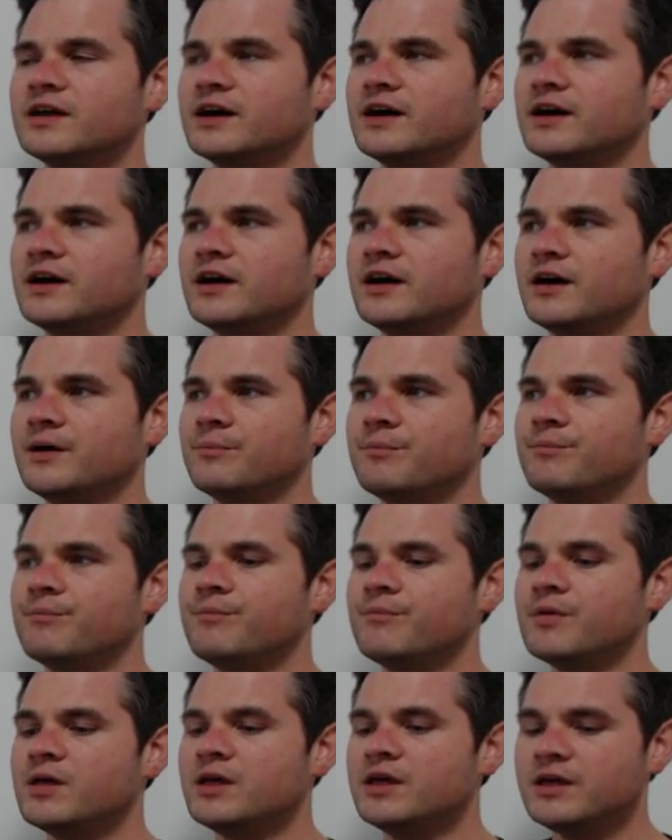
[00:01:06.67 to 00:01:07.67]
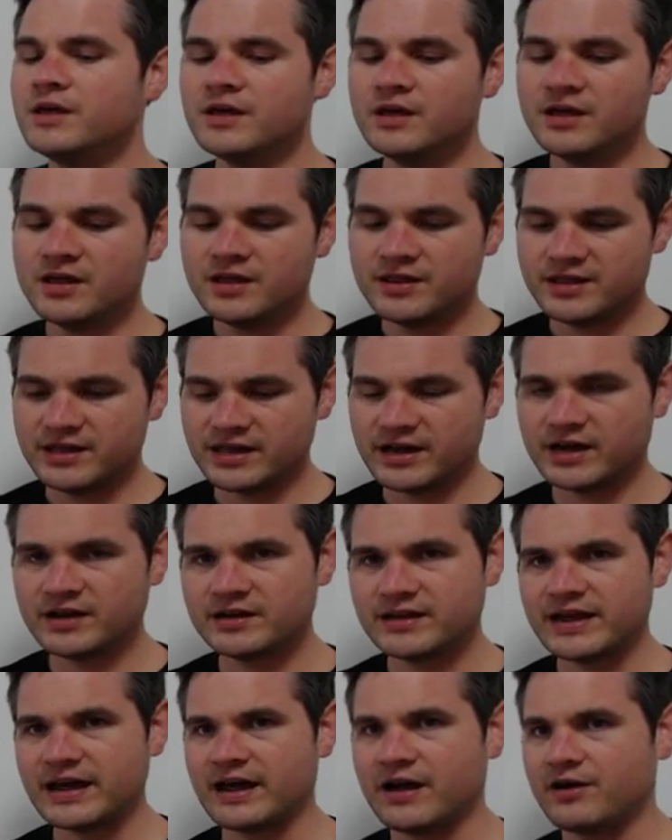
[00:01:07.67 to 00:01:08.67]
um, the
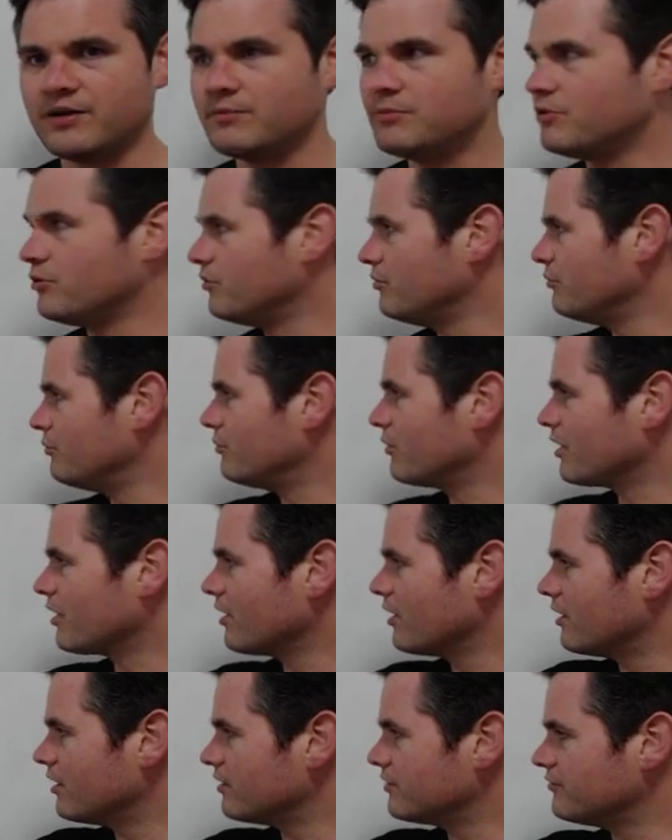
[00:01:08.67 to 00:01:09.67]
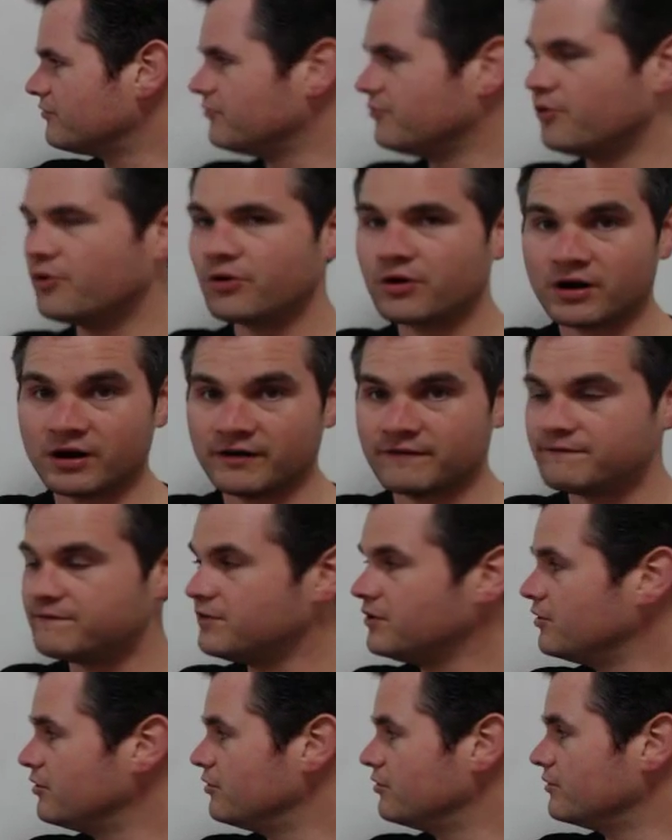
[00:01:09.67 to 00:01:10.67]
uncountable word for a
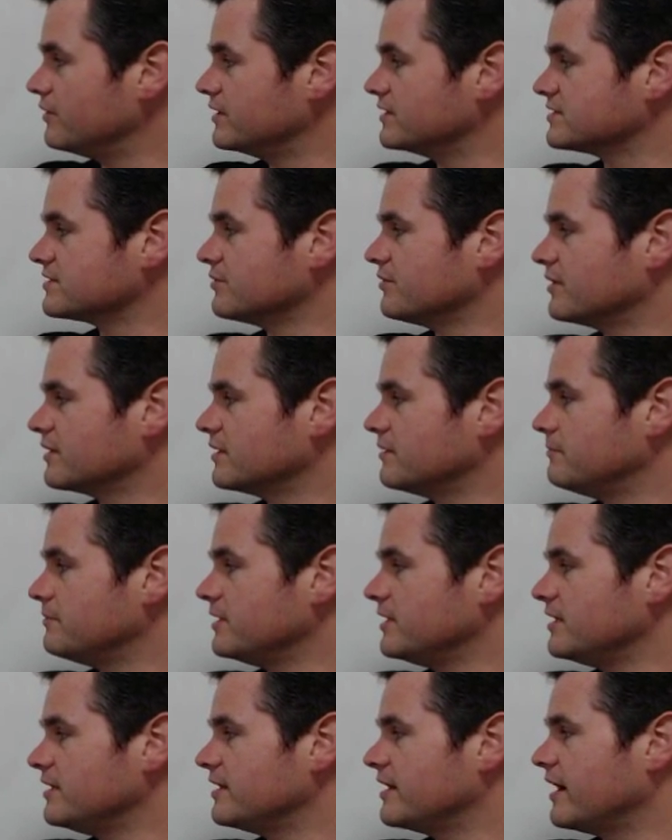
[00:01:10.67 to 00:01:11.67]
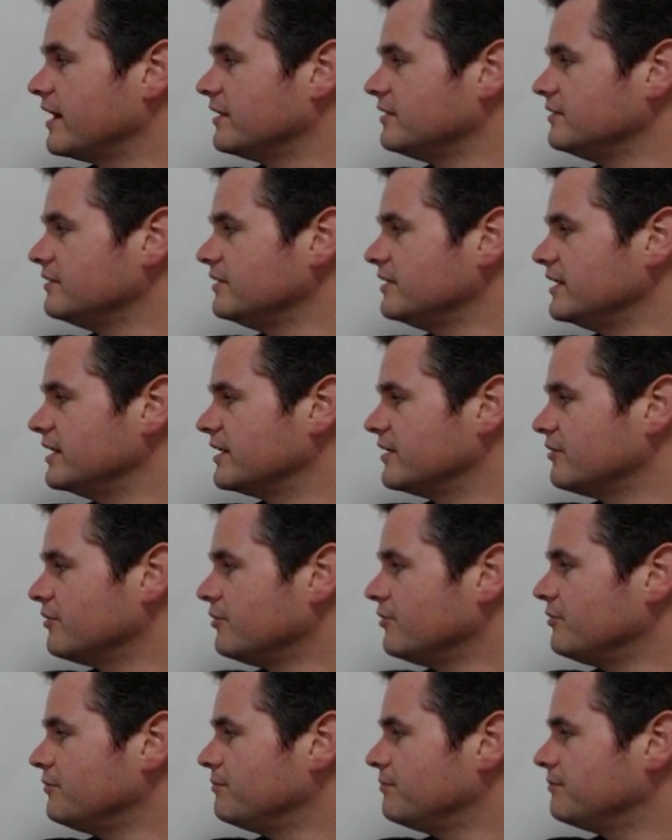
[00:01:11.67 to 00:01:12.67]
few is going to be a
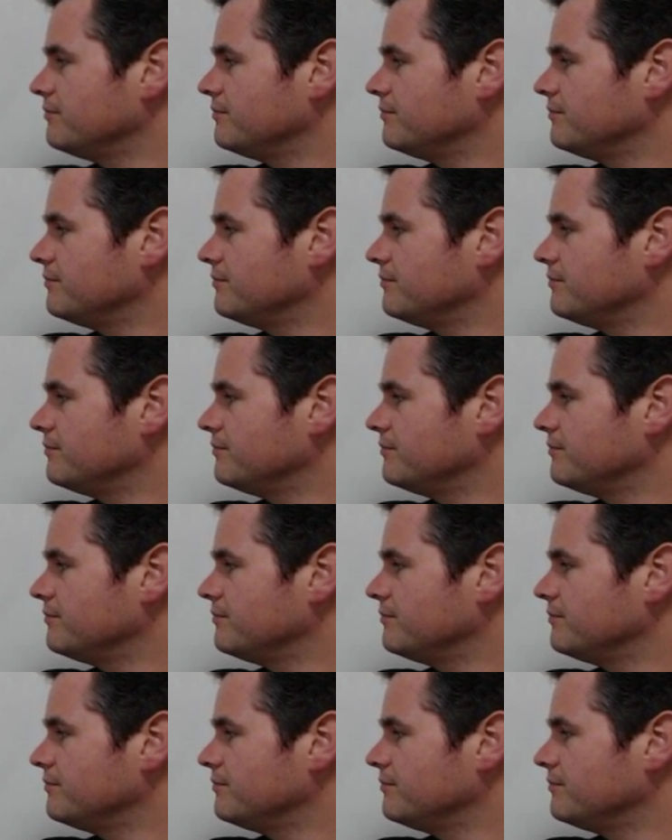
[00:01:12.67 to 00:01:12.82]
little.